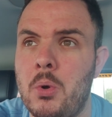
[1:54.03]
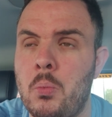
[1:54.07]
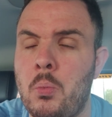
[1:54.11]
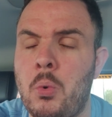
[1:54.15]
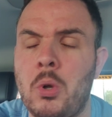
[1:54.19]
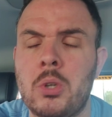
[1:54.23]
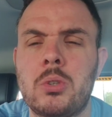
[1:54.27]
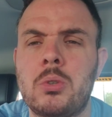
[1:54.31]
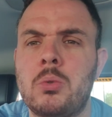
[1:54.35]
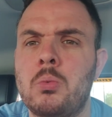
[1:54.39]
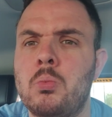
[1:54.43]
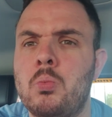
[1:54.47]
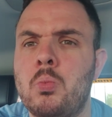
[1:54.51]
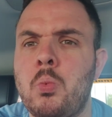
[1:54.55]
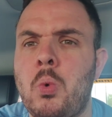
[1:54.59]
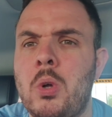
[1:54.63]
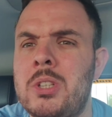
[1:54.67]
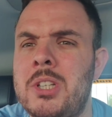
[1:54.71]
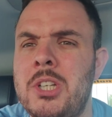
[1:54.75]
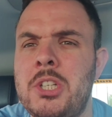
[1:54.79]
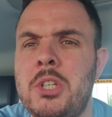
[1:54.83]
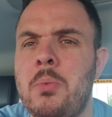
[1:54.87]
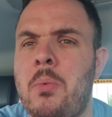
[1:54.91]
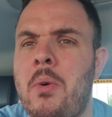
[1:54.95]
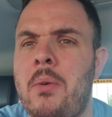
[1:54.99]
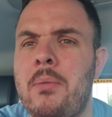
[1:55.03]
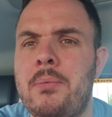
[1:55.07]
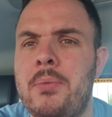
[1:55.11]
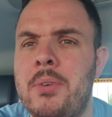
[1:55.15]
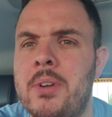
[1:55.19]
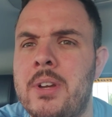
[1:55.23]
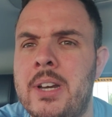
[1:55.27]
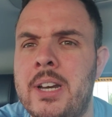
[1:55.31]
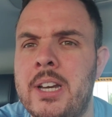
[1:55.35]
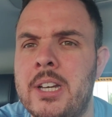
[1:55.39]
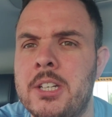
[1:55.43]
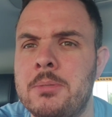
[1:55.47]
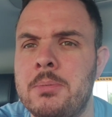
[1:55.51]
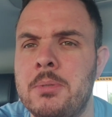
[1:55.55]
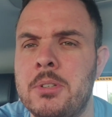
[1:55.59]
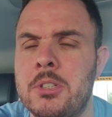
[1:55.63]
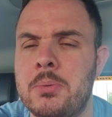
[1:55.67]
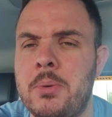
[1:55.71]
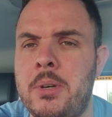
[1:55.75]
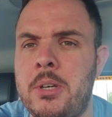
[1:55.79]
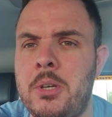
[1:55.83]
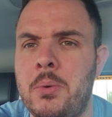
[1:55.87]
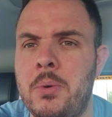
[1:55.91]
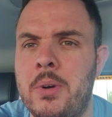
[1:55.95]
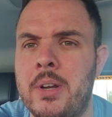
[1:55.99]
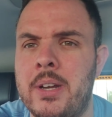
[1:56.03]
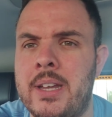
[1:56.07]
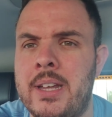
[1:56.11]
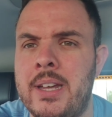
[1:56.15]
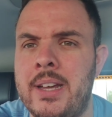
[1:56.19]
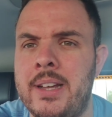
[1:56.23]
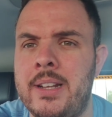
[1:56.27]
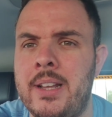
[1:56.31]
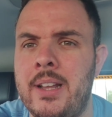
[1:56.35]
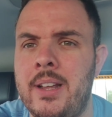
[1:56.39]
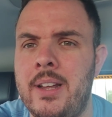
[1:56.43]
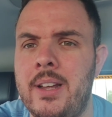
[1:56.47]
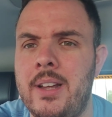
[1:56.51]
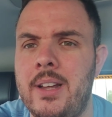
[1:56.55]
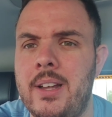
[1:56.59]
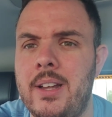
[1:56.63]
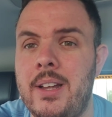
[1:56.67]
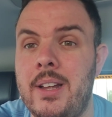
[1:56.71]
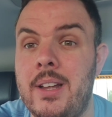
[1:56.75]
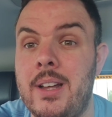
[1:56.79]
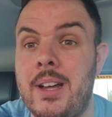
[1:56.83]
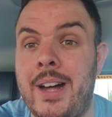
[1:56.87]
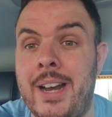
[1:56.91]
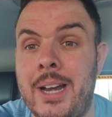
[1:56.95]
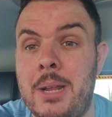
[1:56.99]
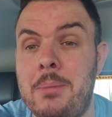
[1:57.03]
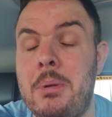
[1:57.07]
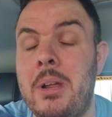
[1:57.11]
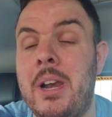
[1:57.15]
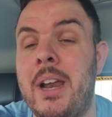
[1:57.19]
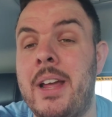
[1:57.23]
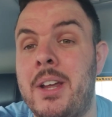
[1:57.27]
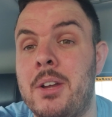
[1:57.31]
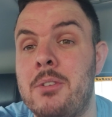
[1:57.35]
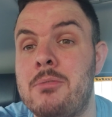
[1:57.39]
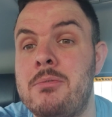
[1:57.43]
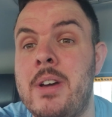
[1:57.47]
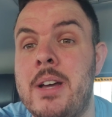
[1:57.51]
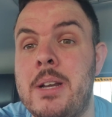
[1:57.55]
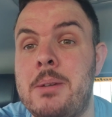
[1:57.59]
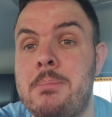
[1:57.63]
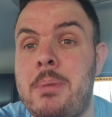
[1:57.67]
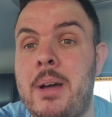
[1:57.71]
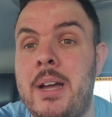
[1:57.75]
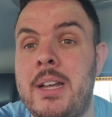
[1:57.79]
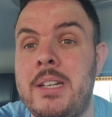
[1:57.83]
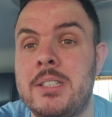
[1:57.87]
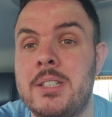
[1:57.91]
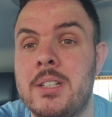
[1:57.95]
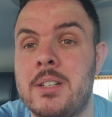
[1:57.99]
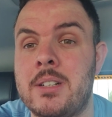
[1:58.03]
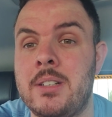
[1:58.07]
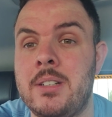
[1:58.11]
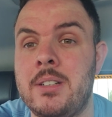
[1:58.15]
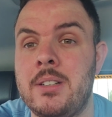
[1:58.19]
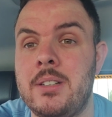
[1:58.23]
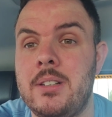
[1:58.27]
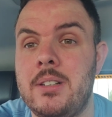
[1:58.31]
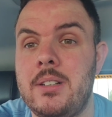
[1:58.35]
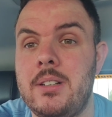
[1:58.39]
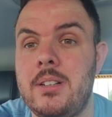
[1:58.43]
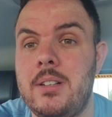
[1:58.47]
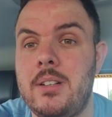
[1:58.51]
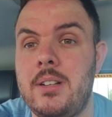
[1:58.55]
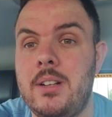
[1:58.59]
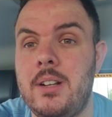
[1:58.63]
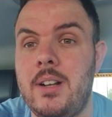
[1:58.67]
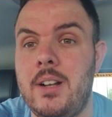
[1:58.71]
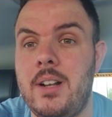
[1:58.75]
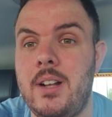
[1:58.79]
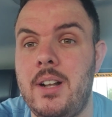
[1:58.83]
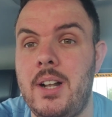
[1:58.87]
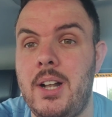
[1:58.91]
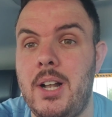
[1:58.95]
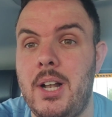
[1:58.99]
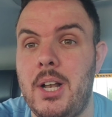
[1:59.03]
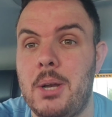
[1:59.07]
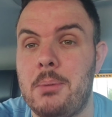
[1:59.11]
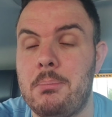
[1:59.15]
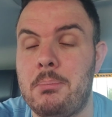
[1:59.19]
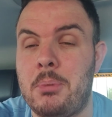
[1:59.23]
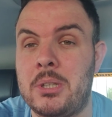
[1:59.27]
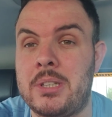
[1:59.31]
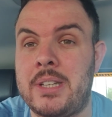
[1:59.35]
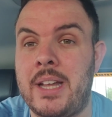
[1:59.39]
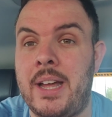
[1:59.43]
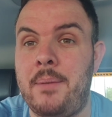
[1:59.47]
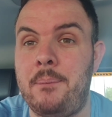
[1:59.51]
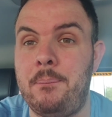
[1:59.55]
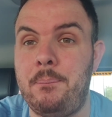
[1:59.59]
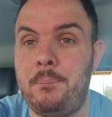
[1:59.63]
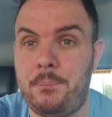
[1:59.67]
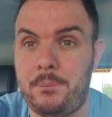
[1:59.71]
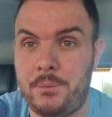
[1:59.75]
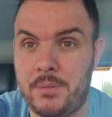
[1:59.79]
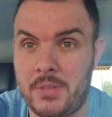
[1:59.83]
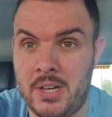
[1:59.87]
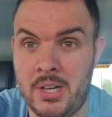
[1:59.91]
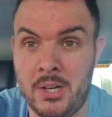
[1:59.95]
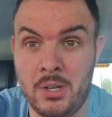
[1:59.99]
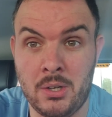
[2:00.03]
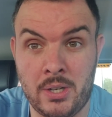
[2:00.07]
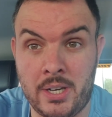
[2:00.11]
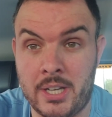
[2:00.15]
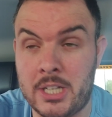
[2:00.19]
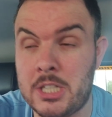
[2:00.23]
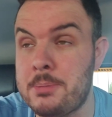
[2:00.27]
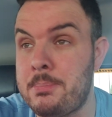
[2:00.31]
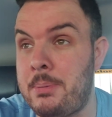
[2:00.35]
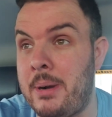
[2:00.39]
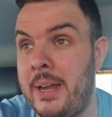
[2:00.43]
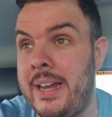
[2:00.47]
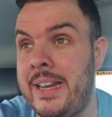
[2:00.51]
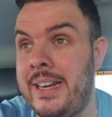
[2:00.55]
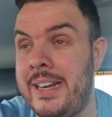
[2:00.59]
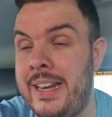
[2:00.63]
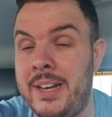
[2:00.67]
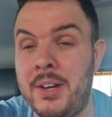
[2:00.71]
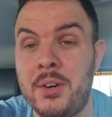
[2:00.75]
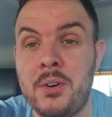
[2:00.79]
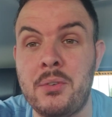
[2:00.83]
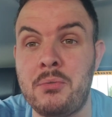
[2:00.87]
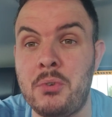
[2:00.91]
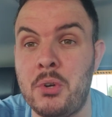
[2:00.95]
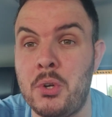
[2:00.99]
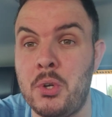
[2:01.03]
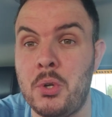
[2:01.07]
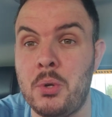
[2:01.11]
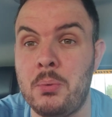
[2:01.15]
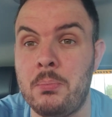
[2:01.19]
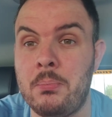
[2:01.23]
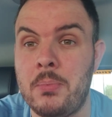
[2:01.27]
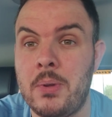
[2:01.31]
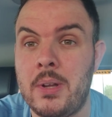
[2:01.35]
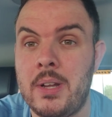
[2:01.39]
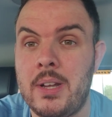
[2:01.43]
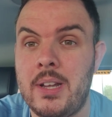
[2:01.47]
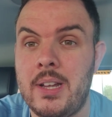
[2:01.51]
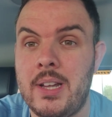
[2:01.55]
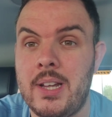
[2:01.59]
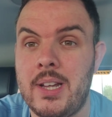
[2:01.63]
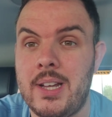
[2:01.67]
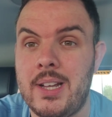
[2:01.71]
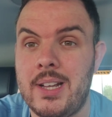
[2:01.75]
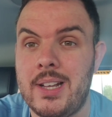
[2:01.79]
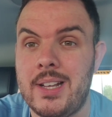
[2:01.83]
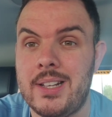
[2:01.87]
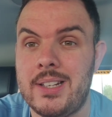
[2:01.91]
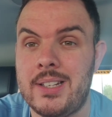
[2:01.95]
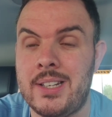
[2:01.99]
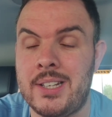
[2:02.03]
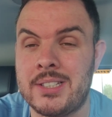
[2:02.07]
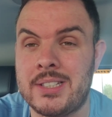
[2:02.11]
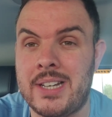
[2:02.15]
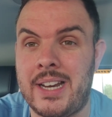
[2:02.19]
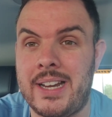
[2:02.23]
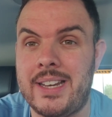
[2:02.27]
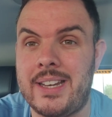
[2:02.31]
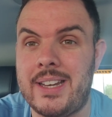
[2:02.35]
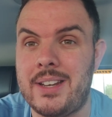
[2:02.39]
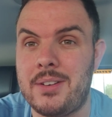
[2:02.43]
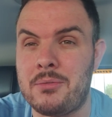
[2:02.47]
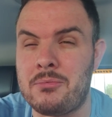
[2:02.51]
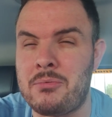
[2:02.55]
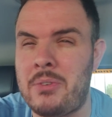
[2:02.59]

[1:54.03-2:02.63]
"What did you want for Christmas when you were a kid?" And he'd be like, "A red bicycle." But then he'll explain in the room. There's like